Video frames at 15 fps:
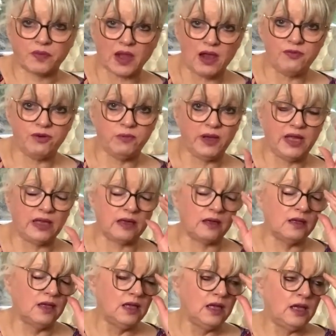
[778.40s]
every week
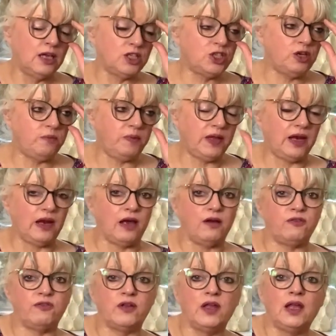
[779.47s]
should be
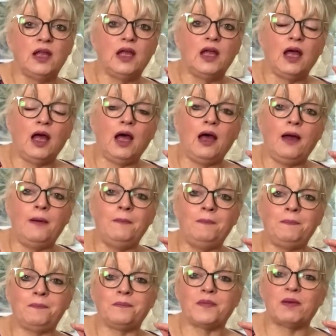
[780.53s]
enough.
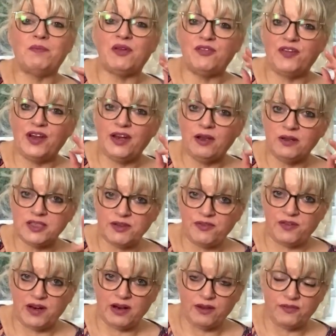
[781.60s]
But if I know
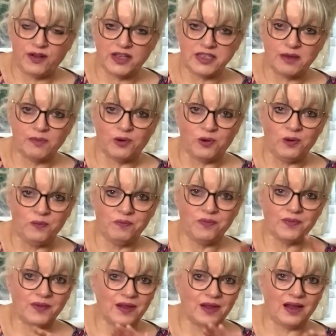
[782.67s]
differently and I find out more,
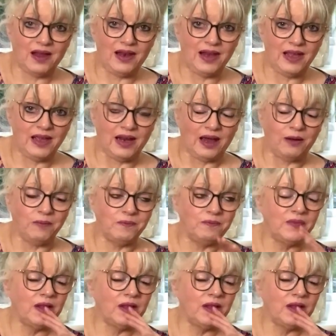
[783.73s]
I'll let you know.